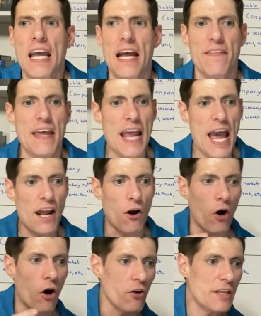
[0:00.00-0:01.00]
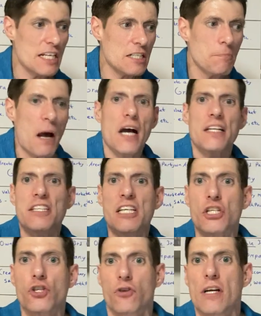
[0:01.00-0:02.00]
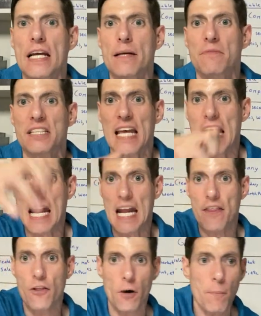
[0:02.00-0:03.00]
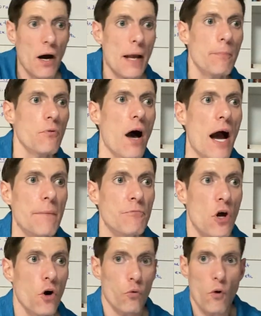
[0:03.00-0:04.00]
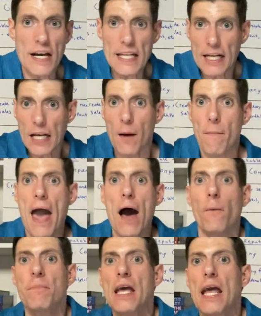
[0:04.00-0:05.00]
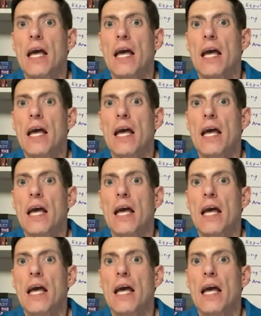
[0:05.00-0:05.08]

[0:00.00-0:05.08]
and they had all these Ponzi dreams in their pipeline ready to come out.